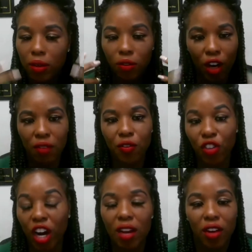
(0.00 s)
Be very,
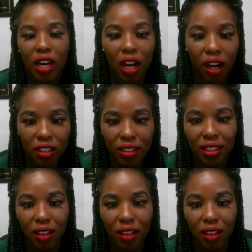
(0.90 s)
very, very conscious